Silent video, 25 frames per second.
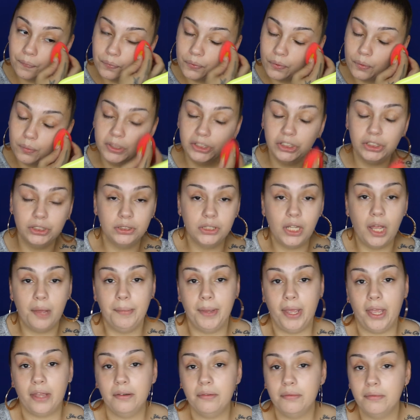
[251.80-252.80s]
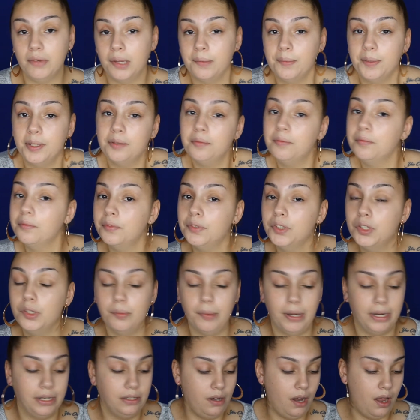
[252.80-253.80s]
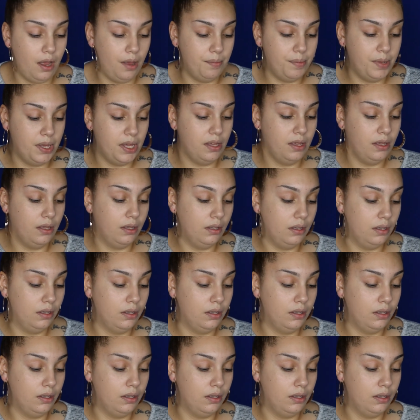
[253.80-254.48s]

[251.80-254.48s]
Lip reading: Which is not bad. I mean, you might not be